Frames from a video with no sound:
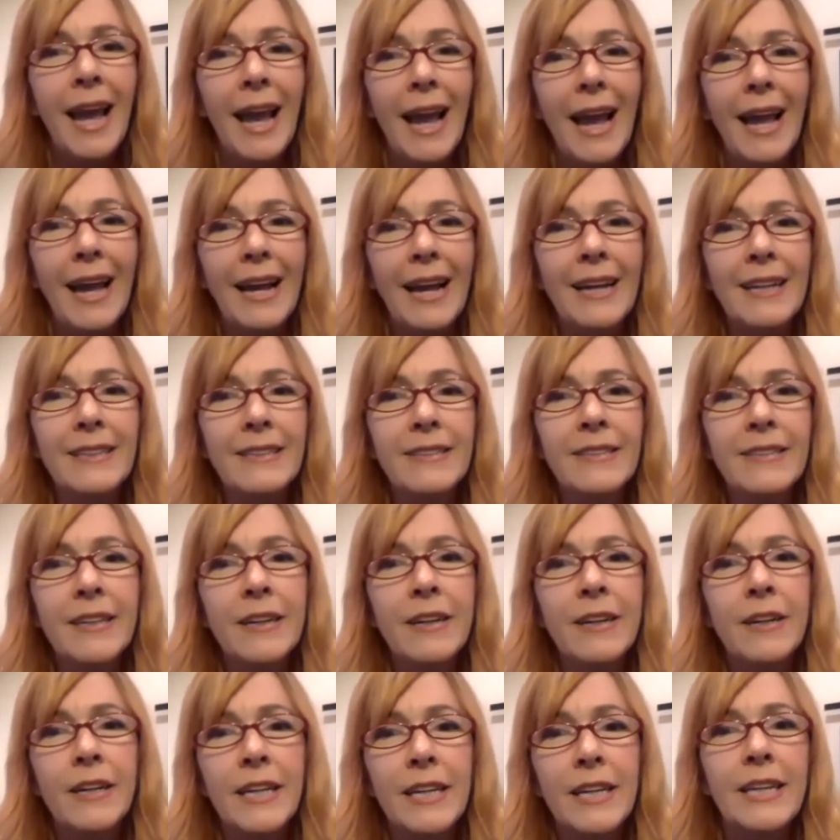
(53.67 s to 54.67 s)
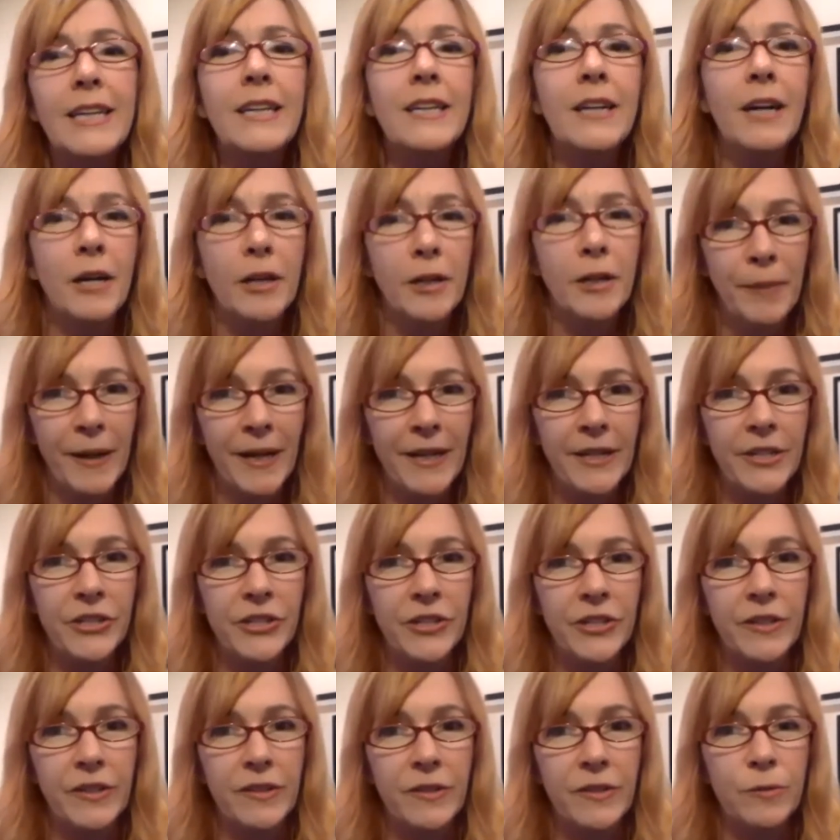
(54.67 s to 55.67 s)
And in our
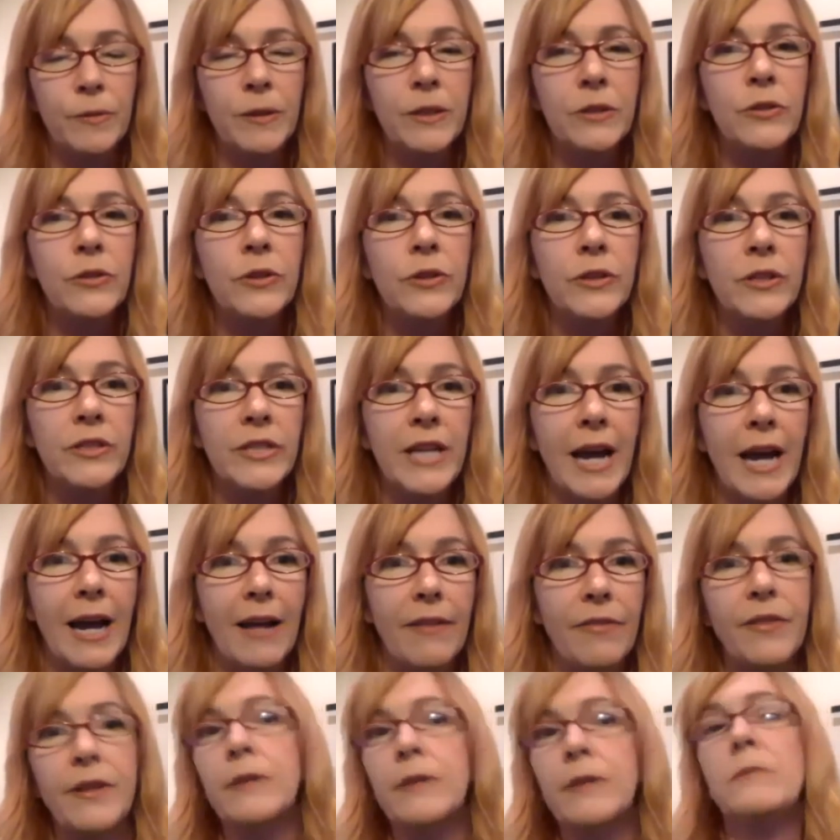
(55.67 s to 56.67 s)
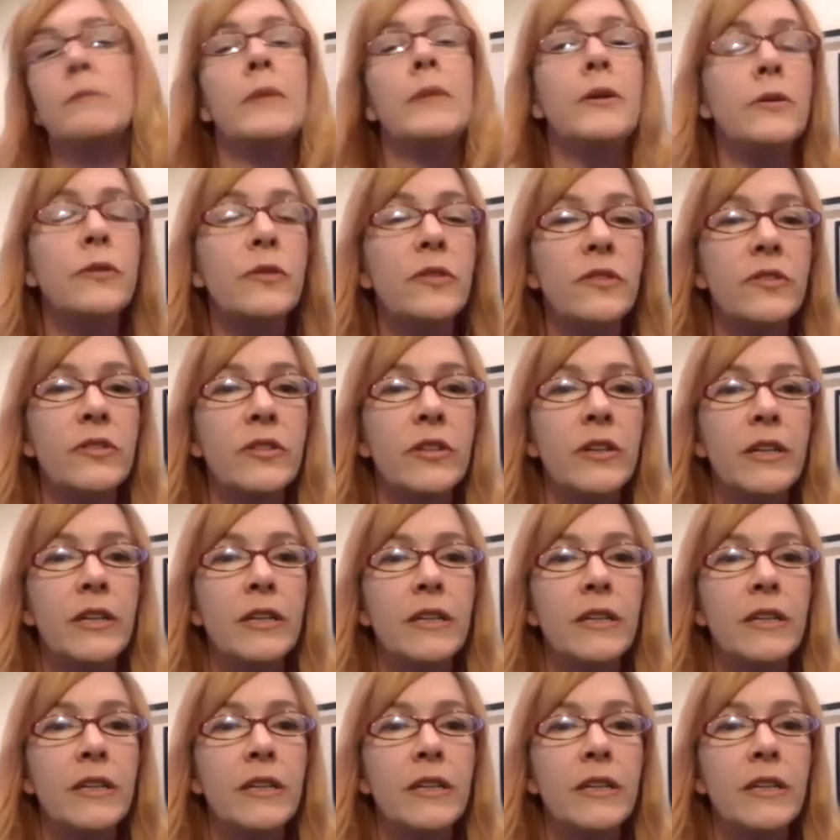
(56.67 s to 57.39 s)
patients, we looked at their most